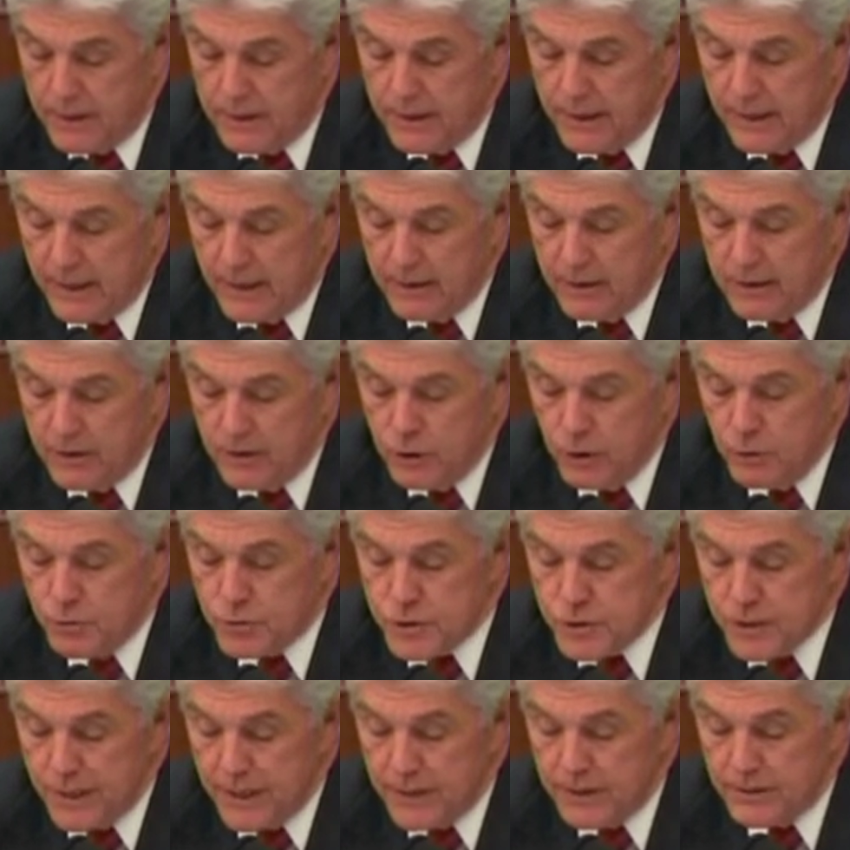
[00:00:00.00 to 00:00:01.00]
Now,
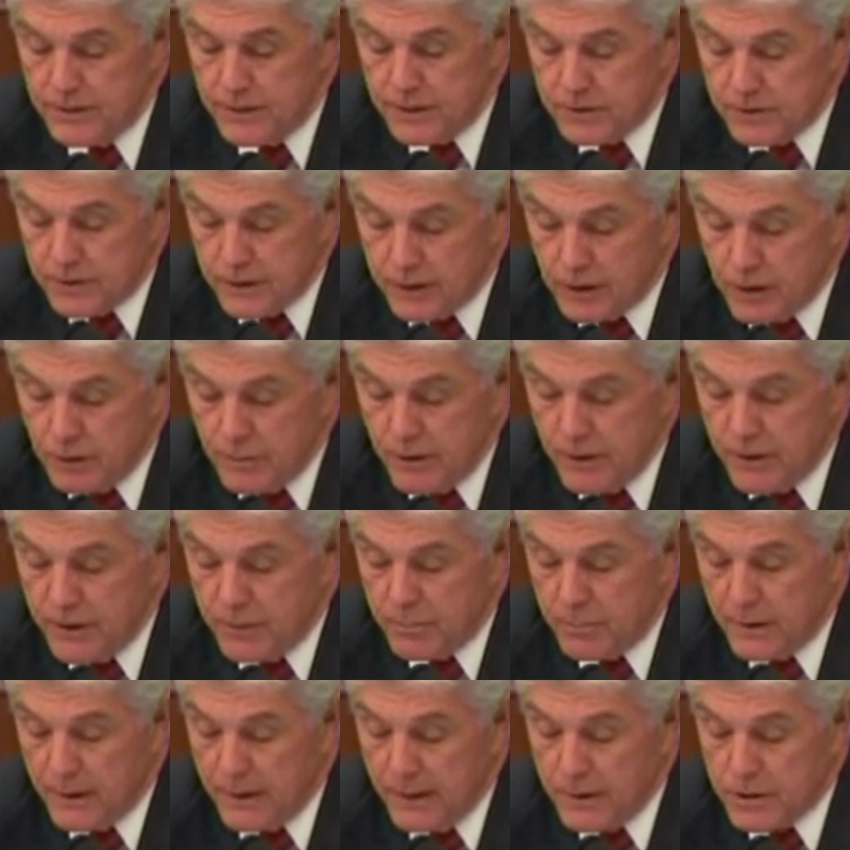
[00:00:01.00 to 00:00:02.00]
you stated that the
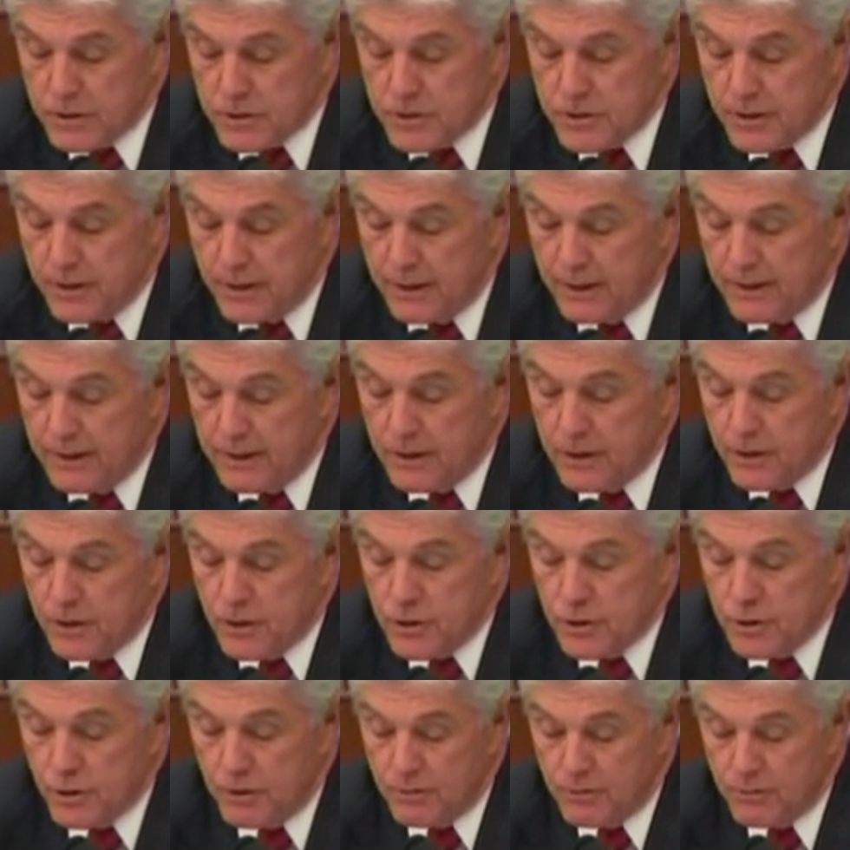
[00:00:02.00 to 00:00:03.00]
community banks
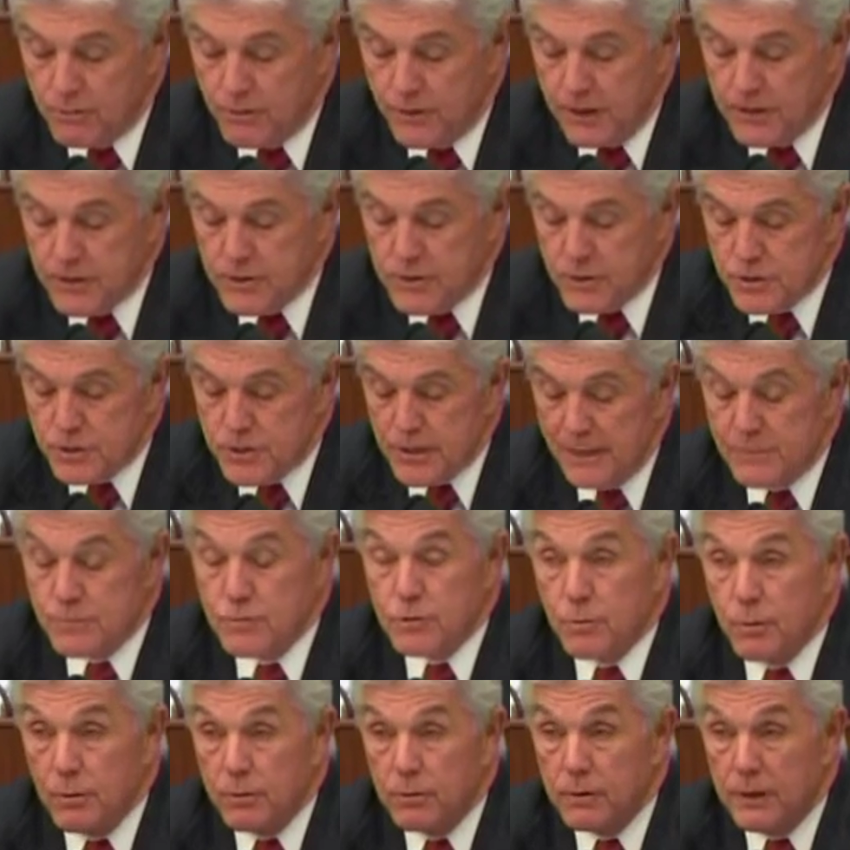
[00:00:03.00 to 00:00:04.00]
shouldn't face the same
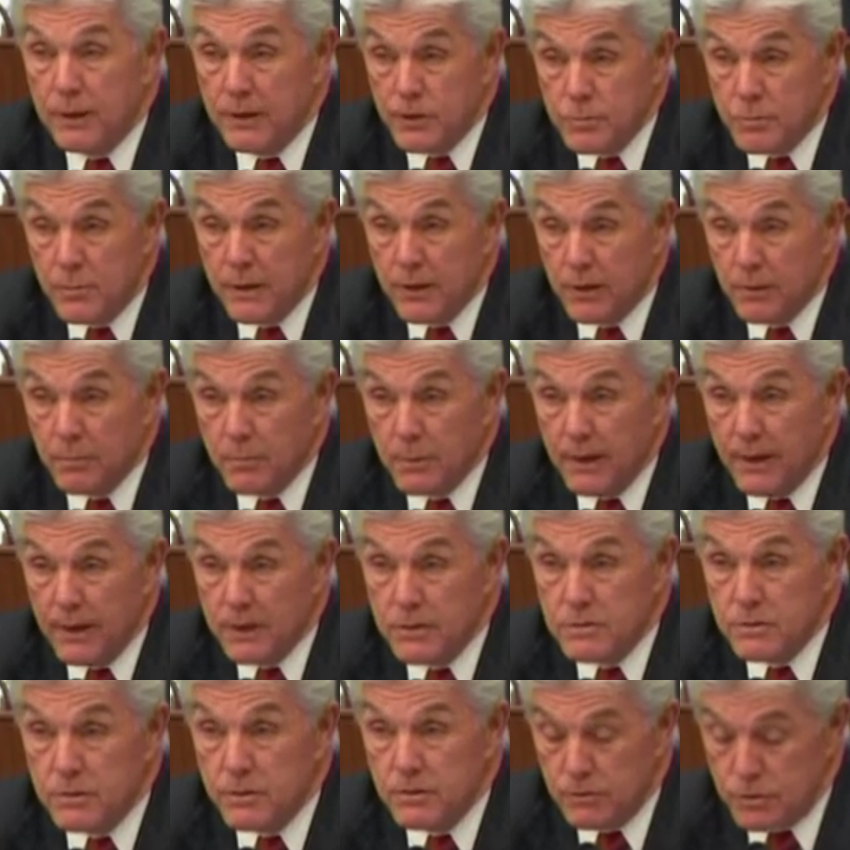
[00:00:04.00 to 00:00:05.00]
scrutiny as bigger
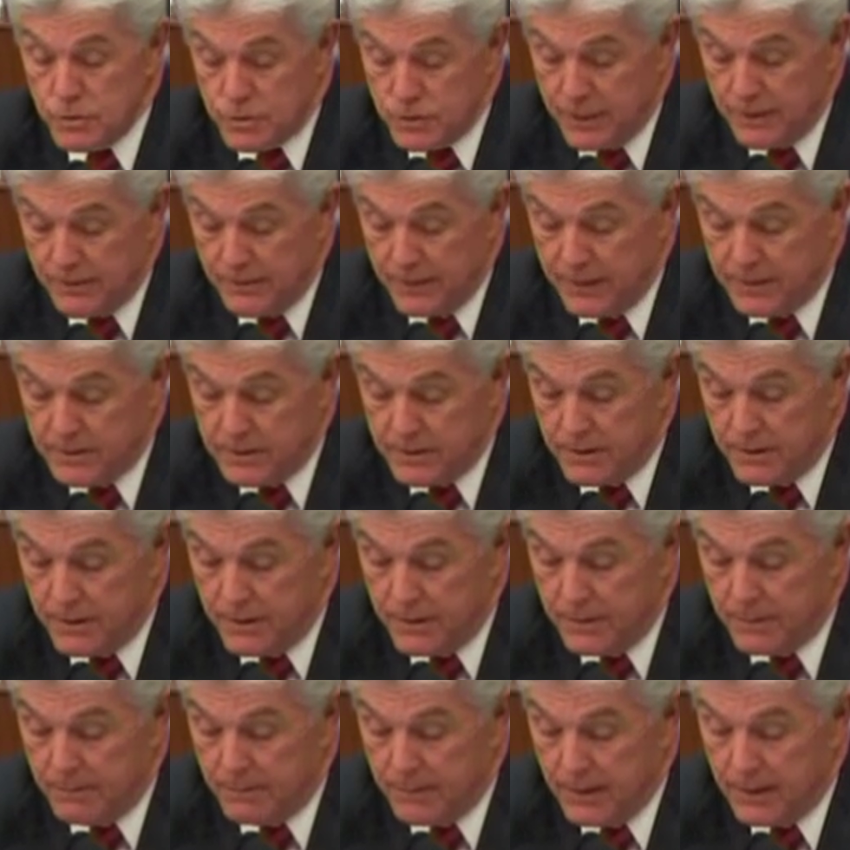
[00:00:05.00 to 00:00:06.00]
banks. You said that
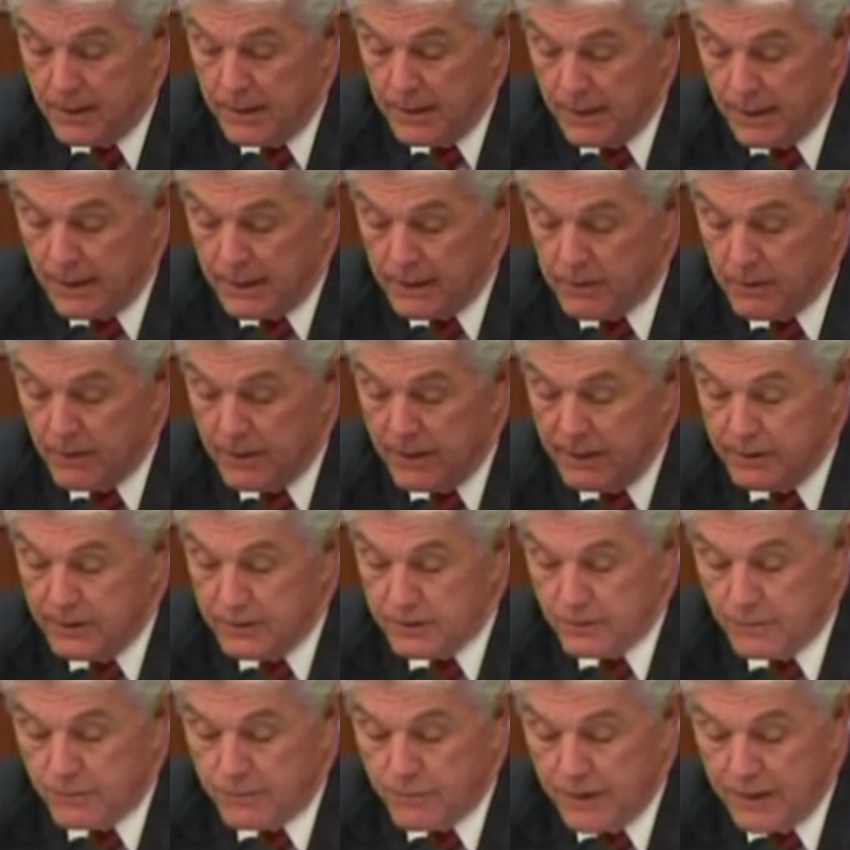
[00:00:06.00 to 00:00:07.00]
today, and I agree, and
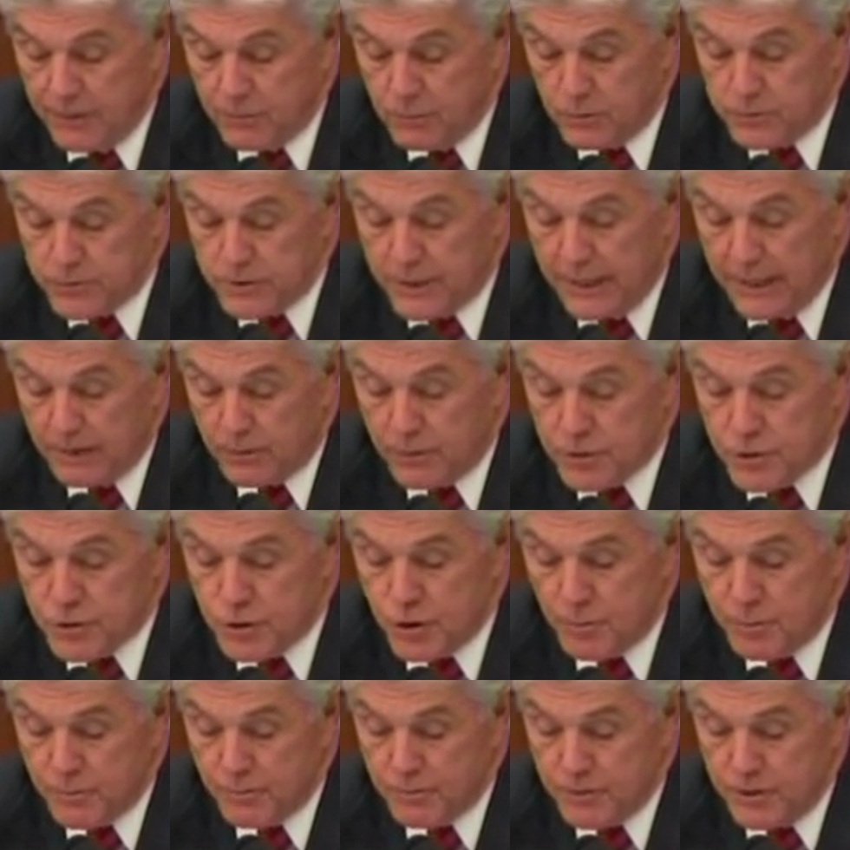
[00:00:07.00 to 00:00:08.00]
that the Fed will tailor its
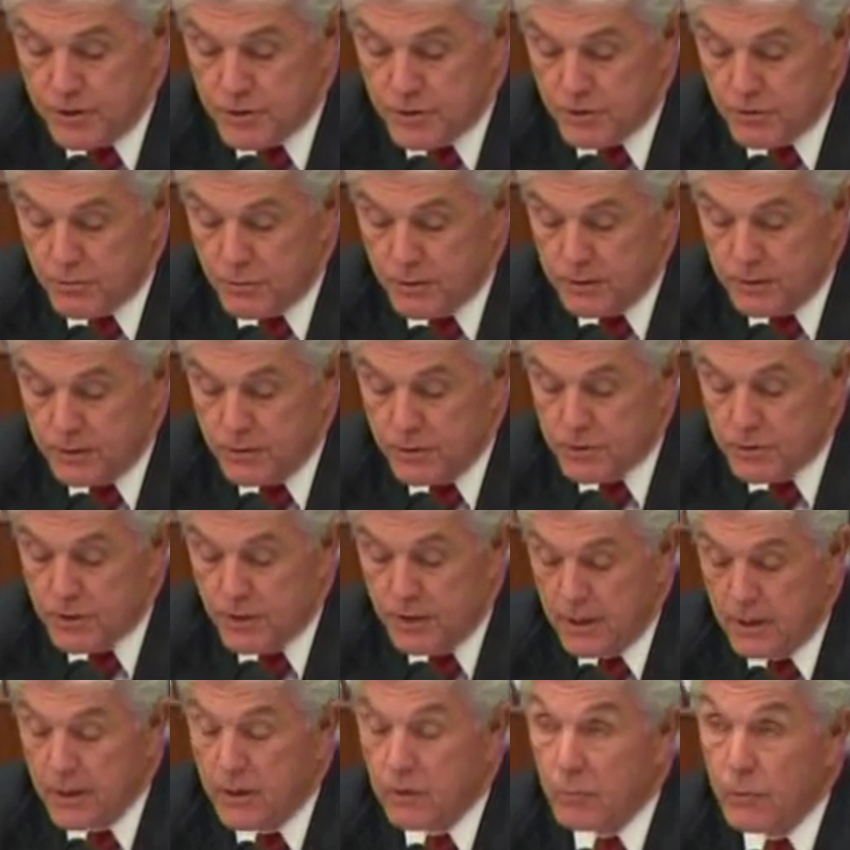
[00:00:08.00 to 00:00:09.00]
supervision to
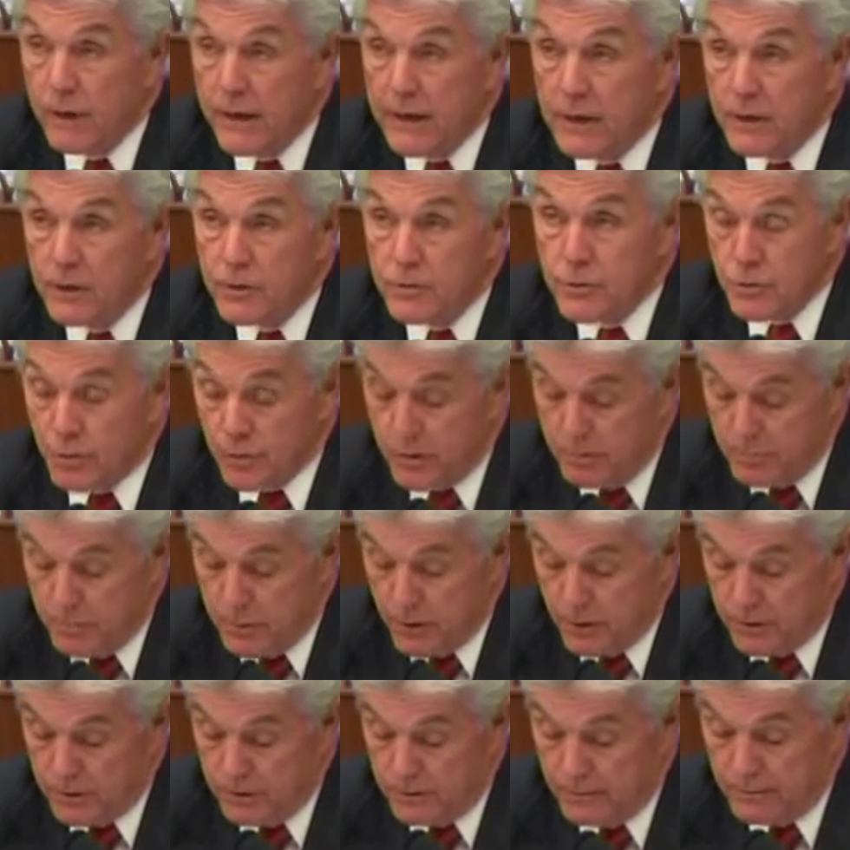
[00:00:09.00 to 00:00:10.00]
reduce regulatory
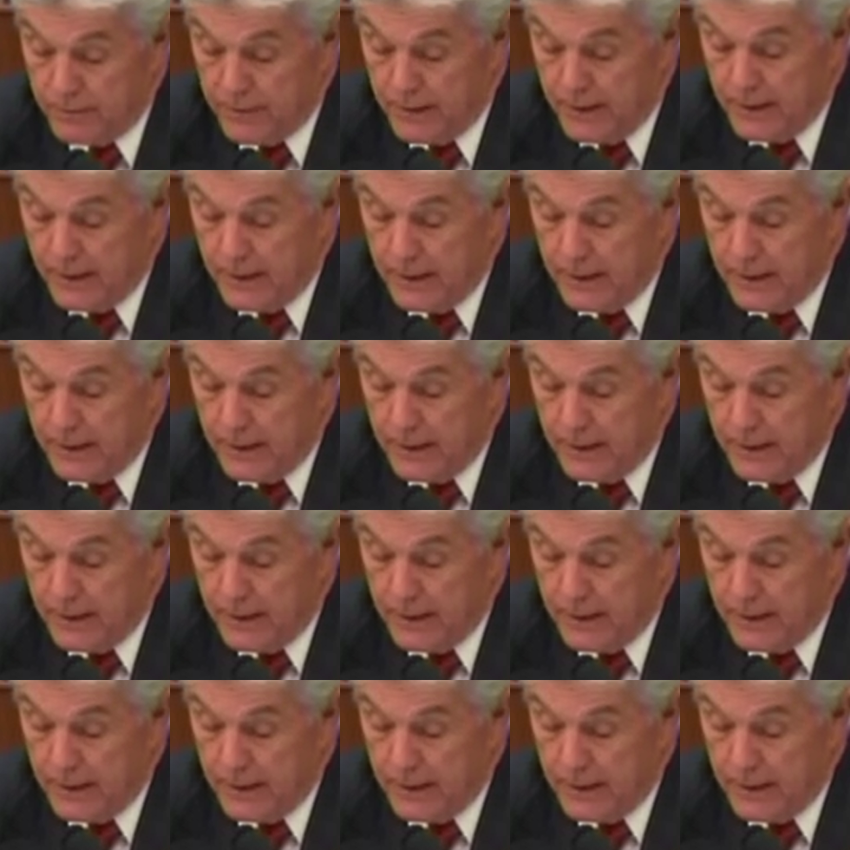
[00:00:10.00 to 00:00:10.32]
burden.